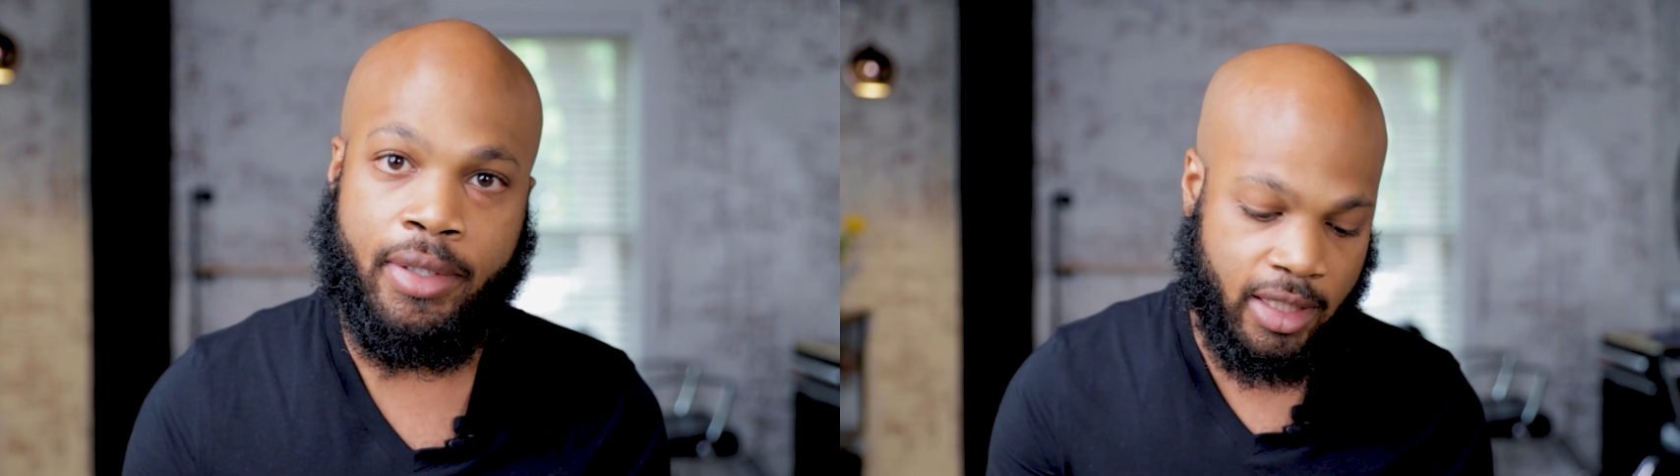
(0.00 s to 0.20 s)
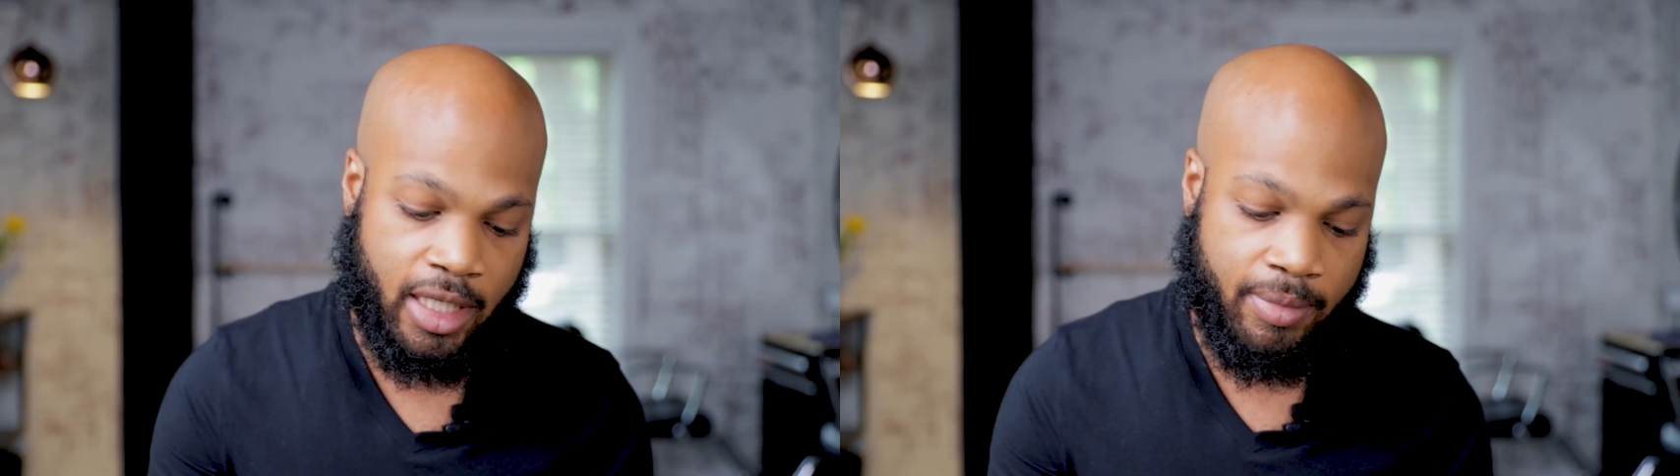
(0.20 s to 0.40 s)

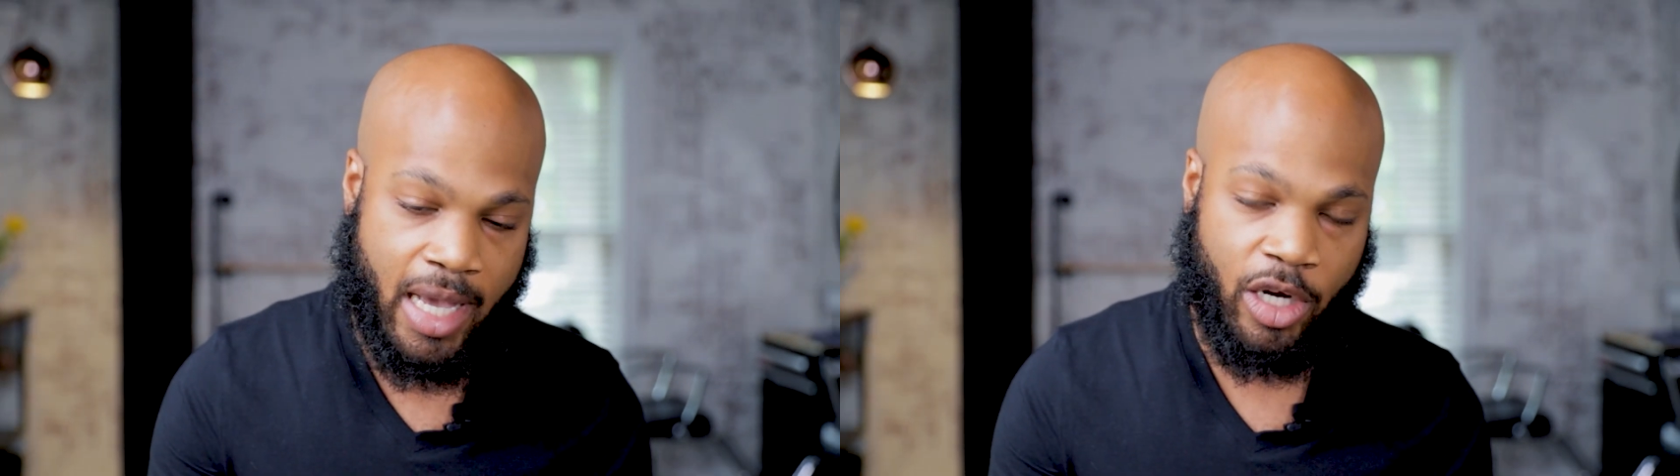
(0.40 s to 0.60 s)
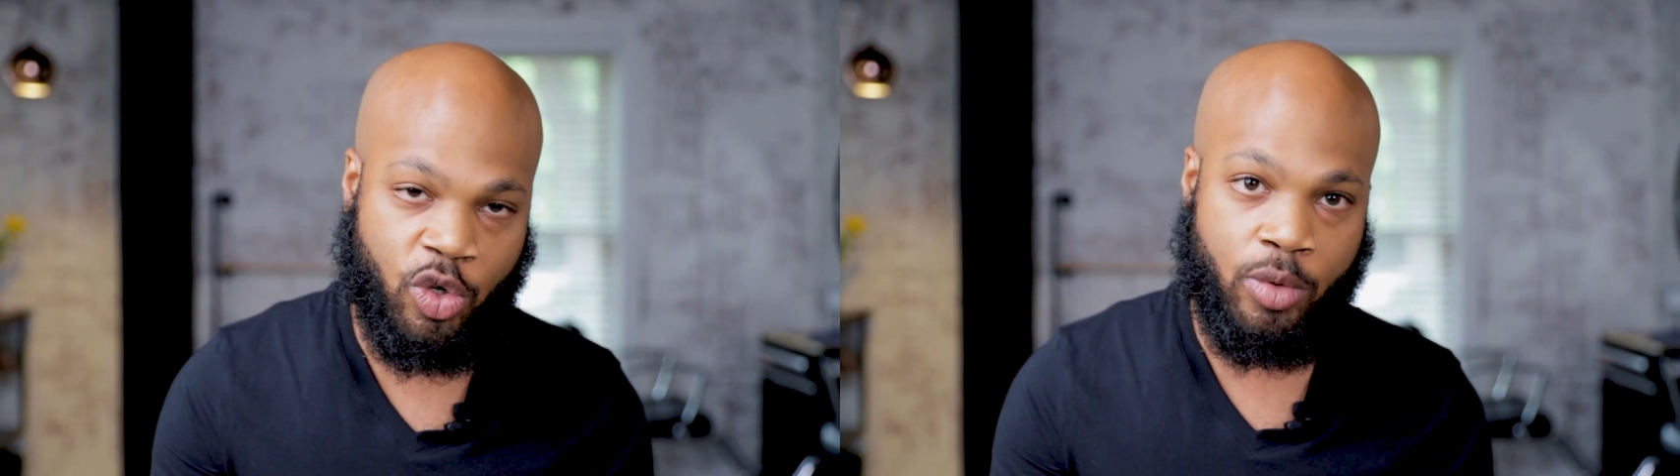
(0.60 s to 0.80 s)
to keep
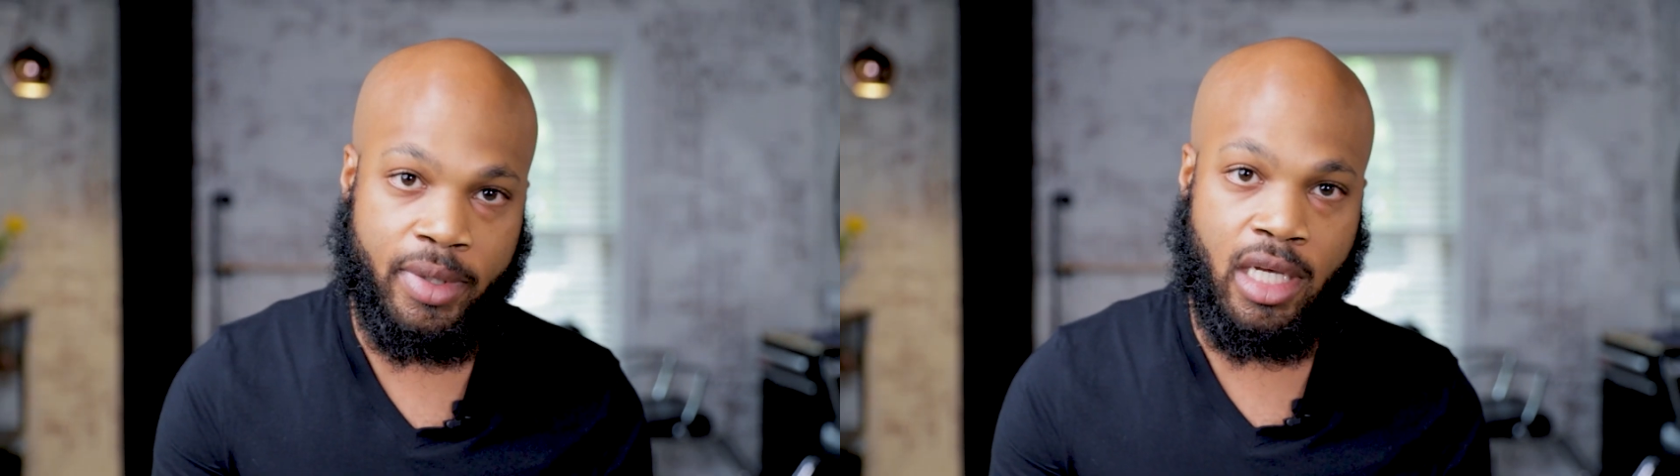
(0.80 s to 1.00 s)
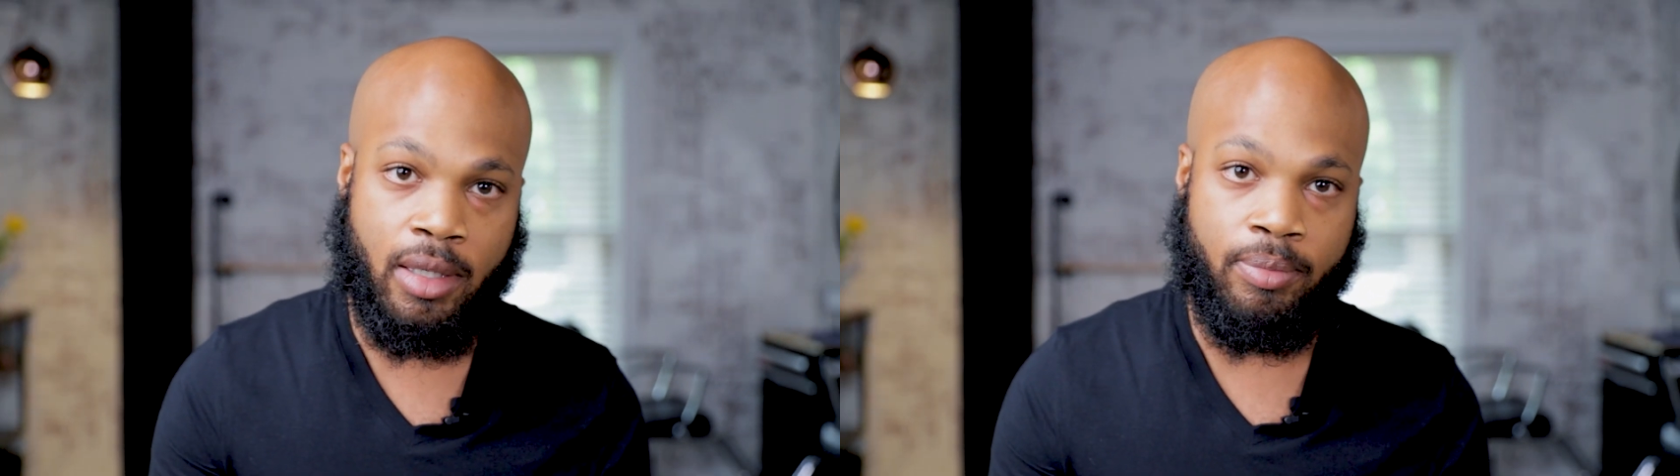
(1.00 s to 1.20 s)
my
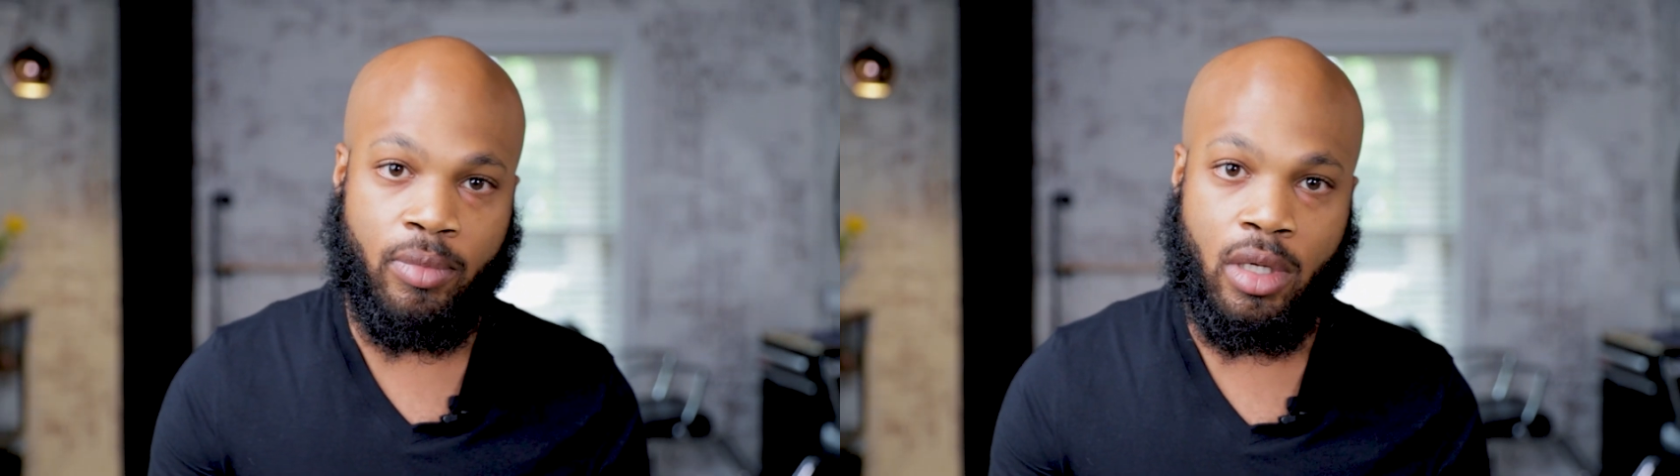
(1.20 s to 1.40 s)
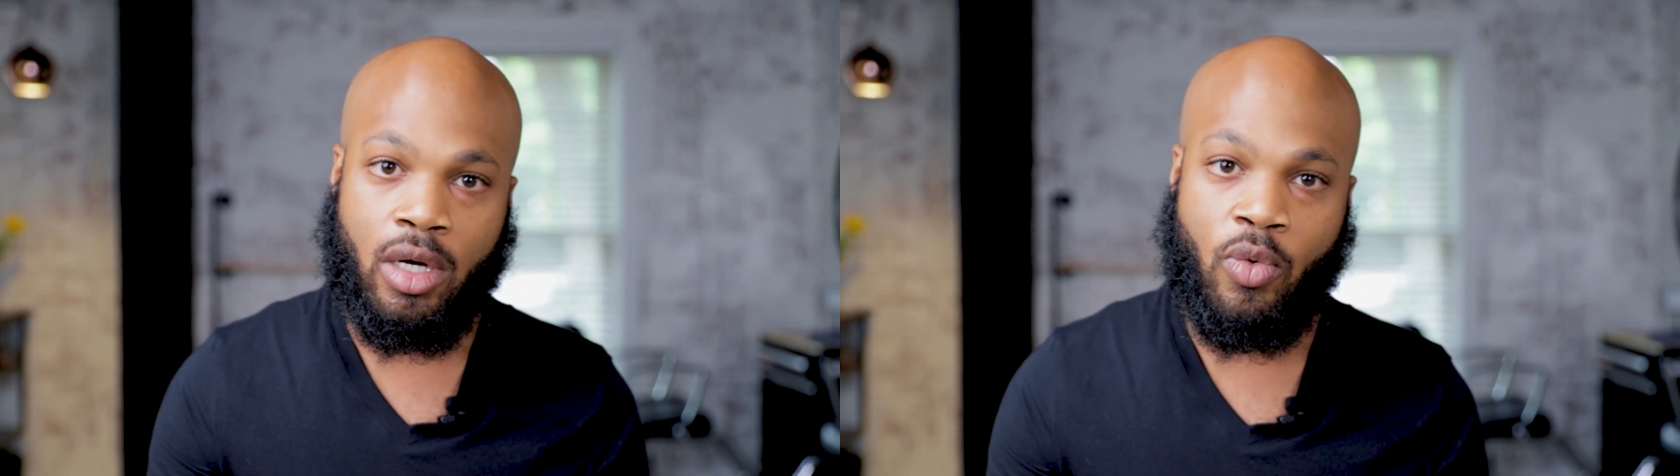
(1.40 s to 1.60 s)
grooming up
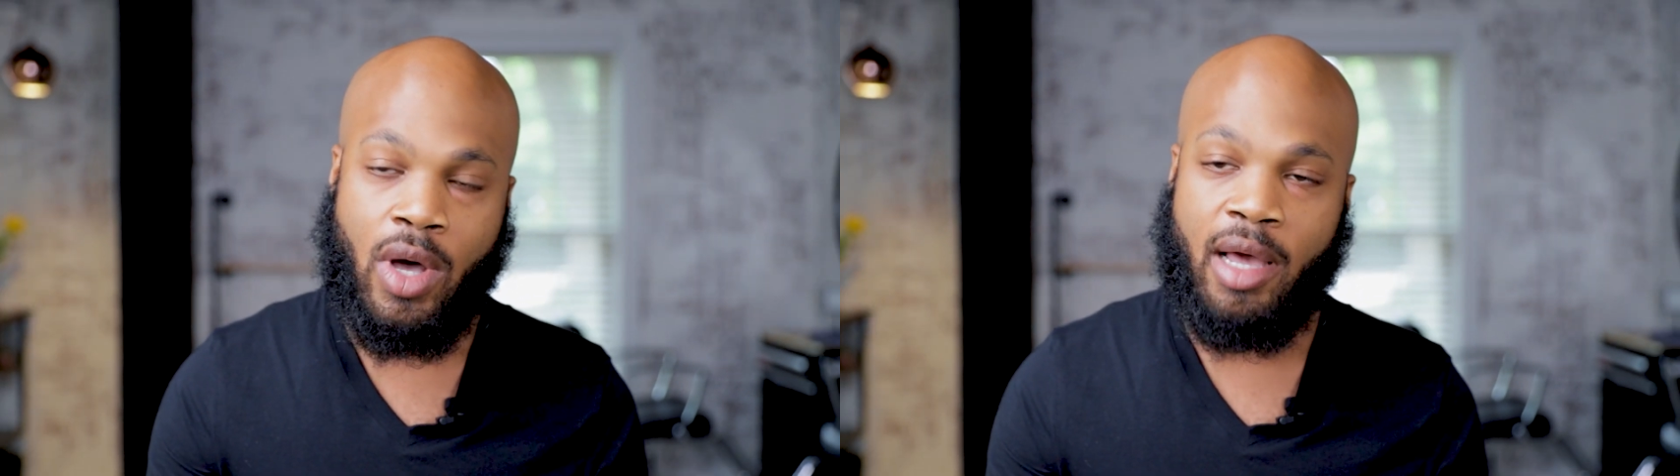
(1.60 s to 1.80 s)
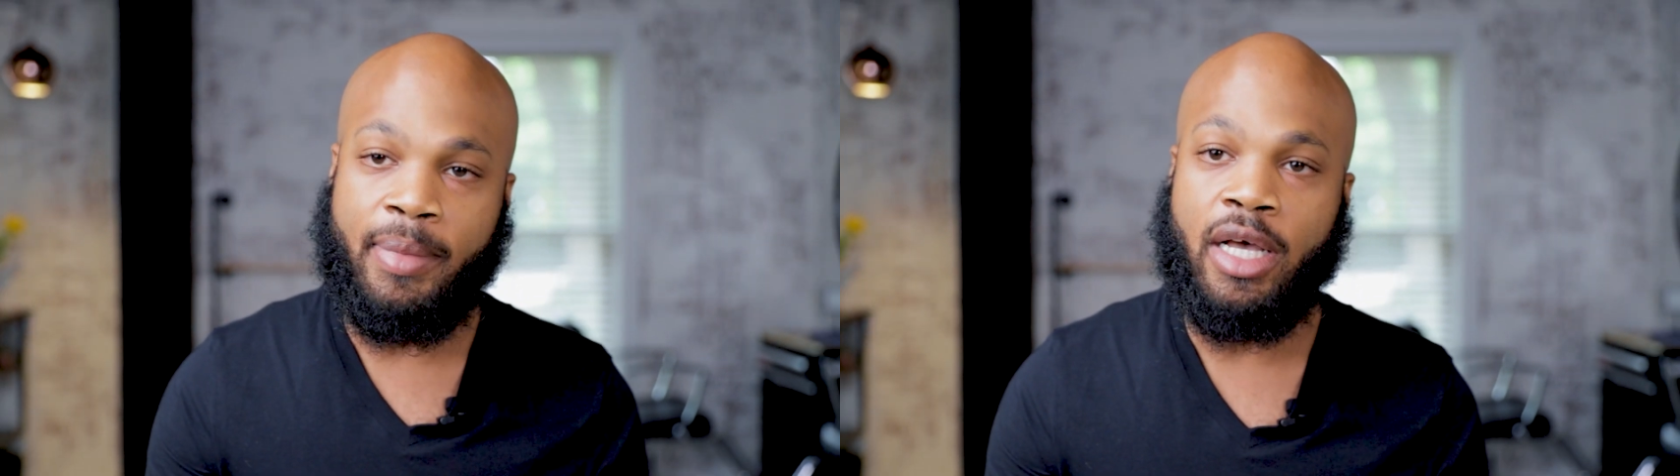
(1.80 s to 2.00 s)

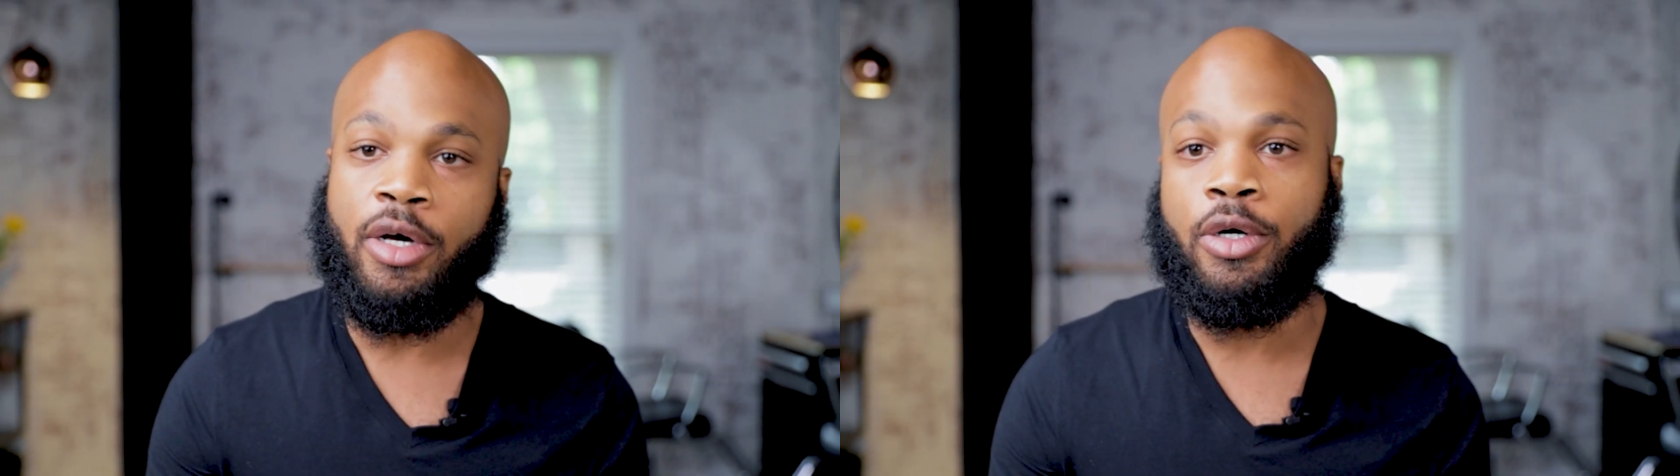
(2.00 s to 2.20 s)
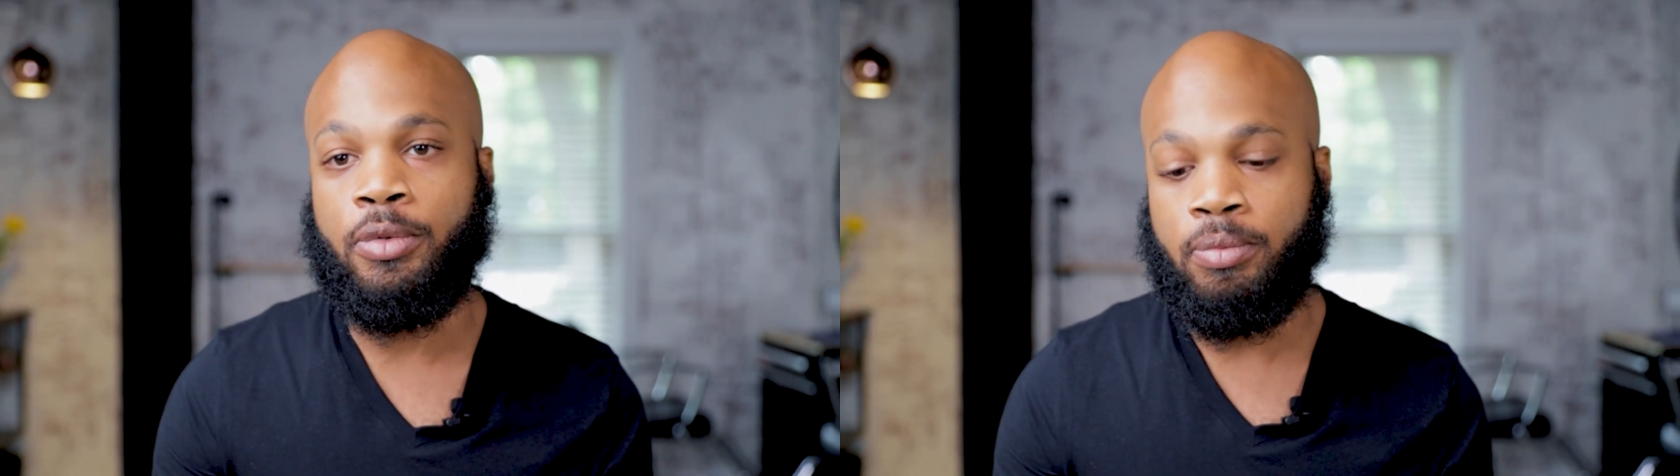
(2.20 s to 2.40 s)
while I'm at
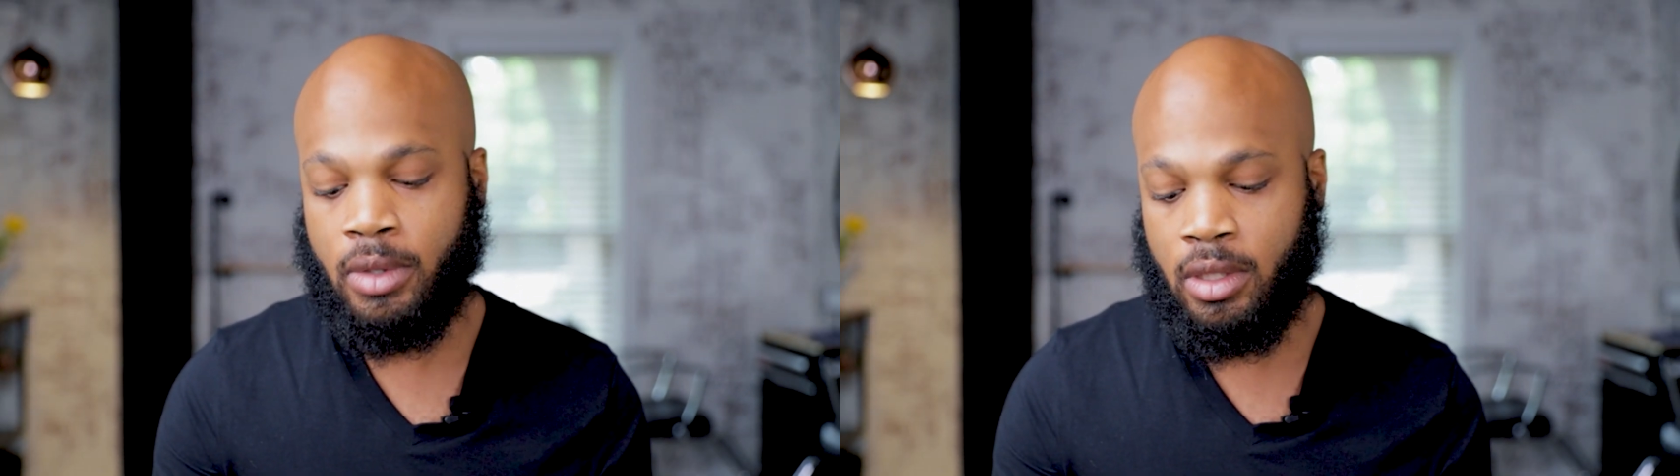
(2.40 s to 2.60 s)
home.